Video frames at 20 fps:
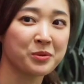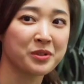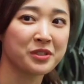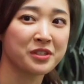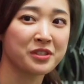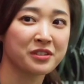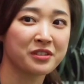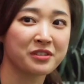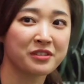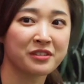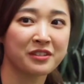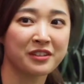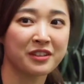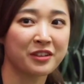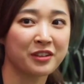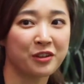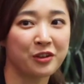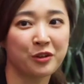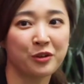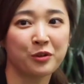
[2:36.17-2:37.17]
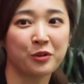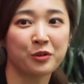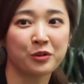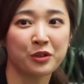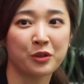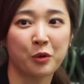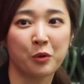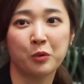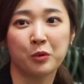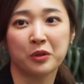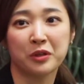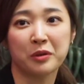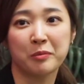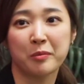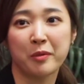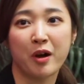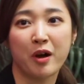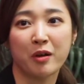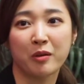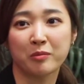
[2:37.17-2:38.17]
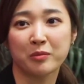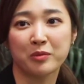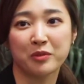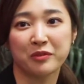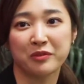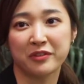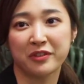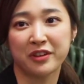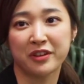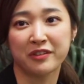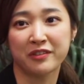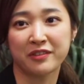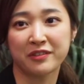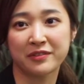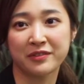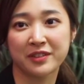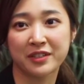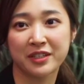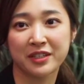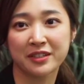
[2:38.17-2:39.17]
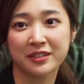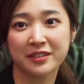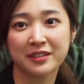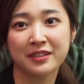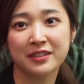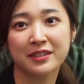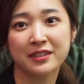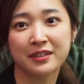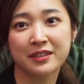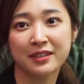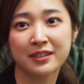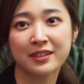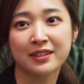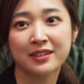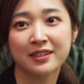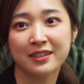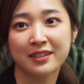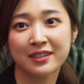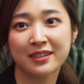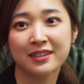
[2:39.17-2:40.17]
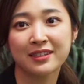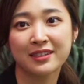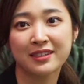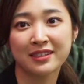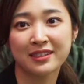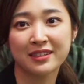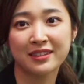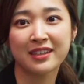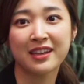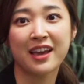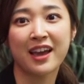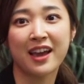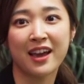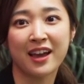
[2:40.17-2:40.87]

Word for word: step back and reevaluate your life. Not only will you look like a leech, but you'll